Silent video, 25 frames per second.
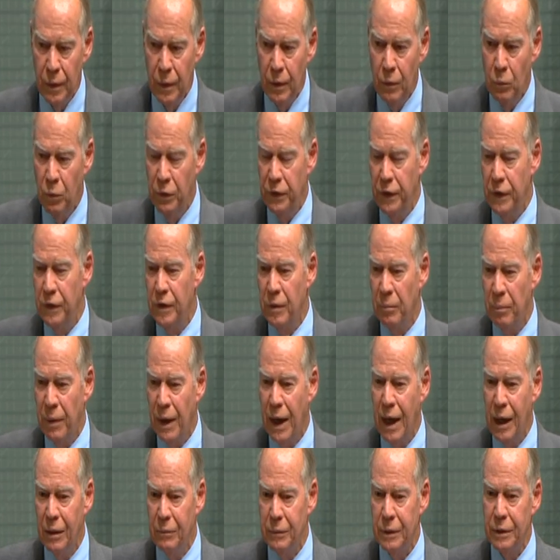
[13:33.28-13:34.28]
within the
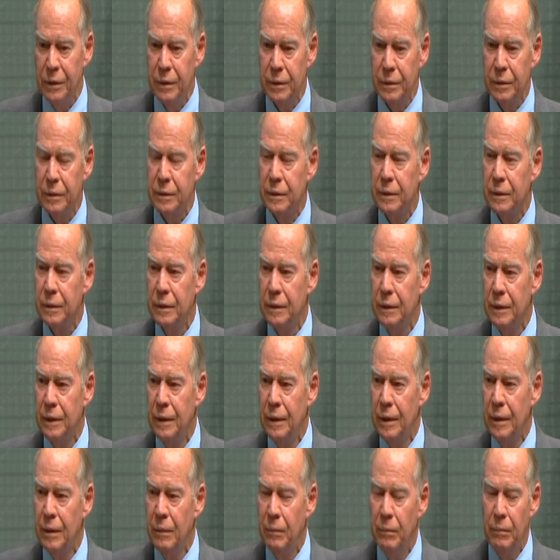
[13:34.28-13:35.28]
parliament
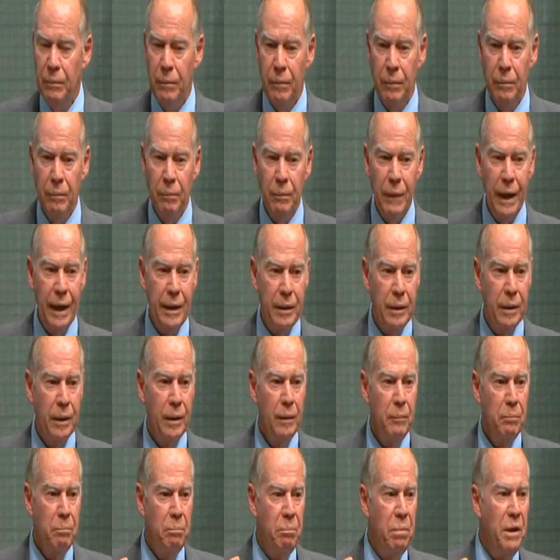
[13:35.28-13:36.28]
make
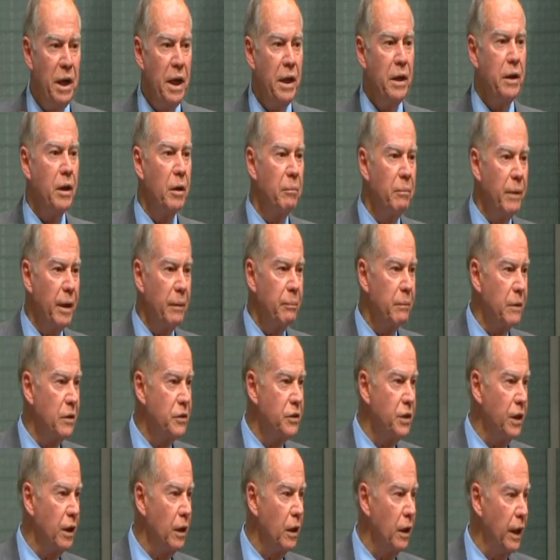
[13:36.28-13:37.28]
big commitments
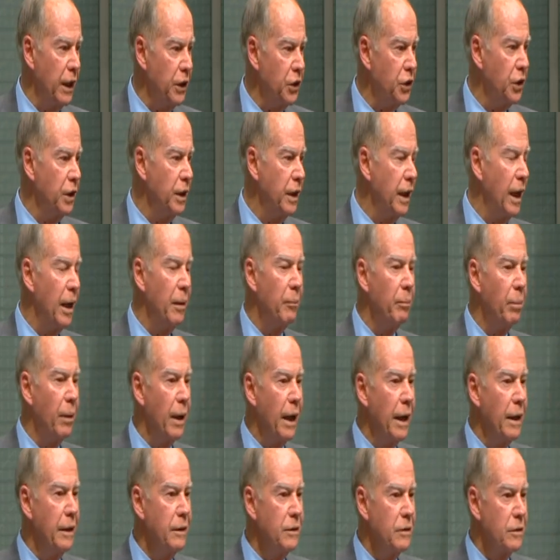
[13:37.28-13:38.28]
in election
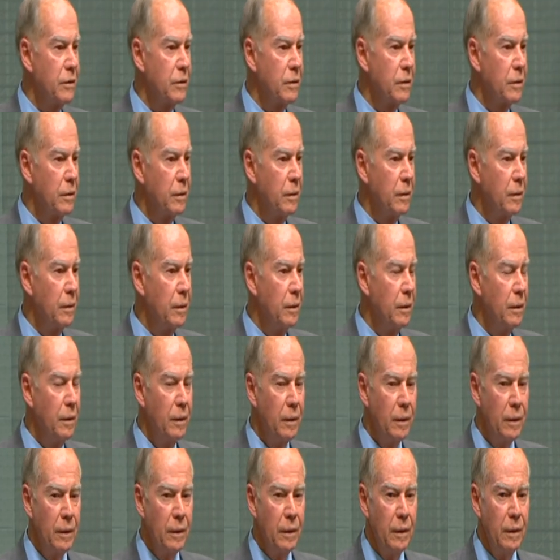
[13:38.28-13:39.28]
campaigns
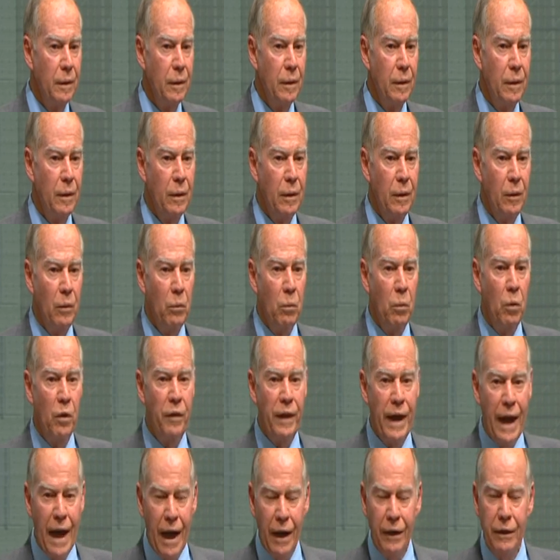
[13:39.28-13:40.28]

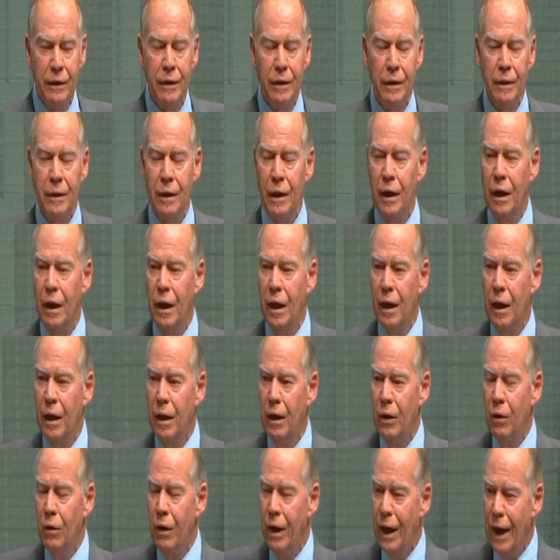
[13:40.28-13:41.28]
without
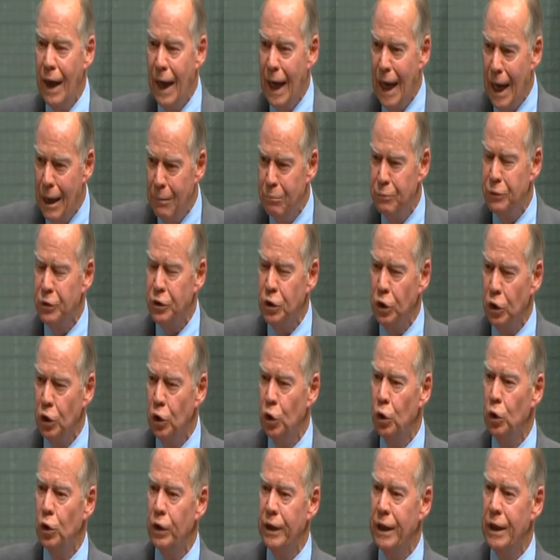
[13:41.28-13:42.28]

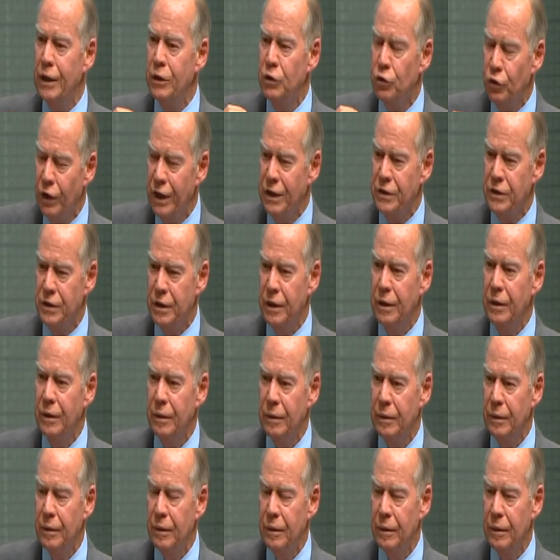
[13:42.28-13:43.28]
absolutely addressing
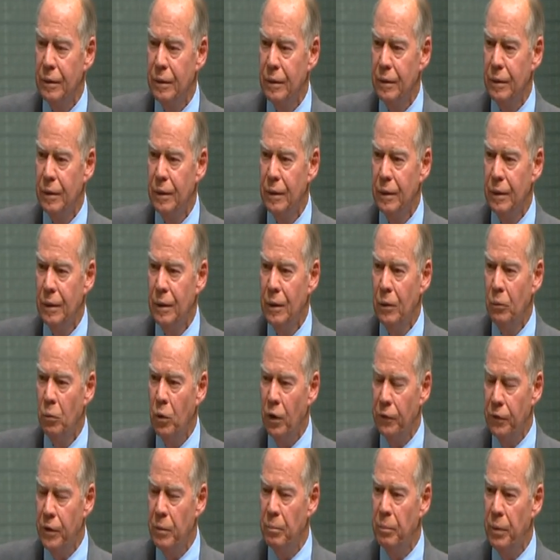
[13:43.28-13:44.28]

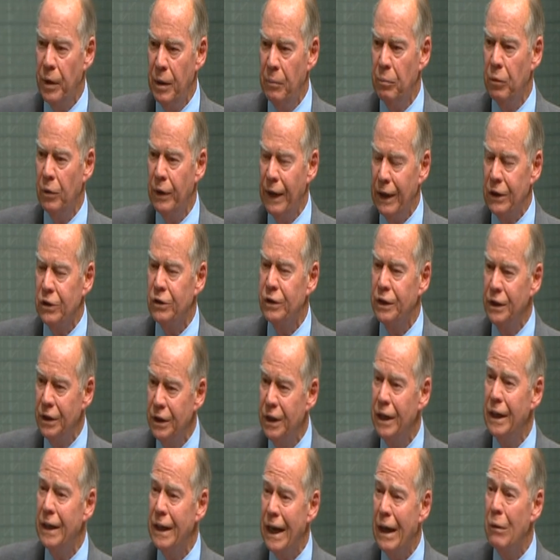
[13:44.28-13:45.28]
what the people actually
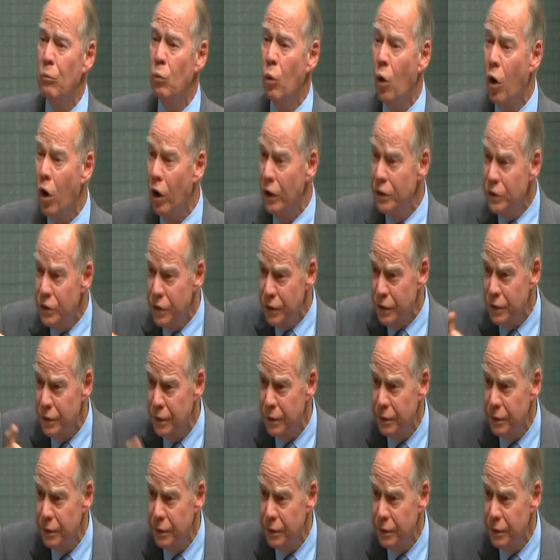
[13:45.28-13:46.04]
need and want